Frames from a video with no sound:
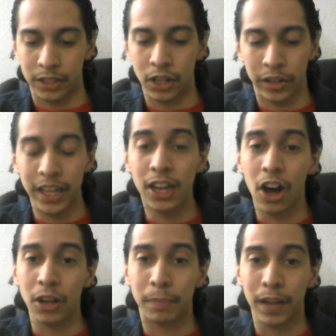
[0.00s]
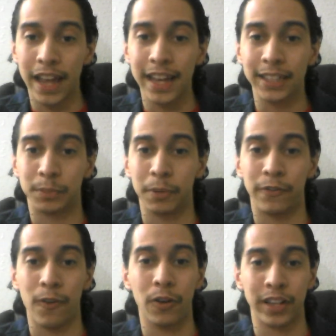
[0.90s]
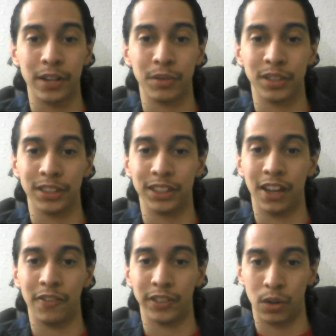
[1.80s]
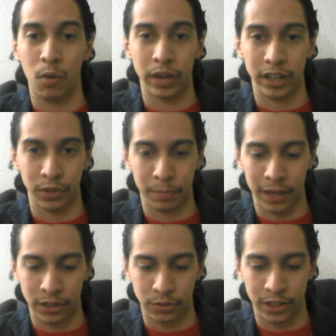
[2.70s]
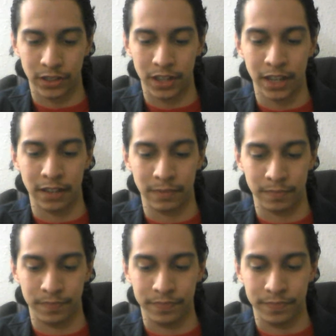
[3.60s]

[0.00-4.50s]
You know, he called plays before he was the offensive coordinator for the Patriots in